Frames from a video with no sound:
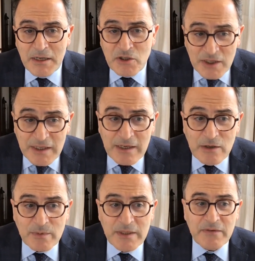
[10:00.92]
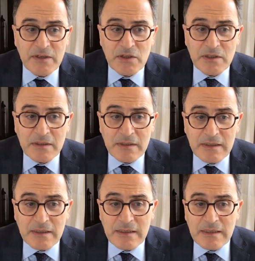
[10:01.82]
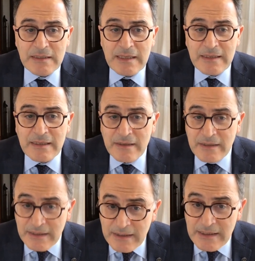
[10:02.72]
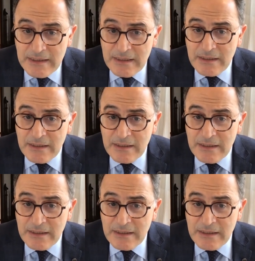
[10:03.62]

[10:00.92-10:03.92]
general observation is that there are areas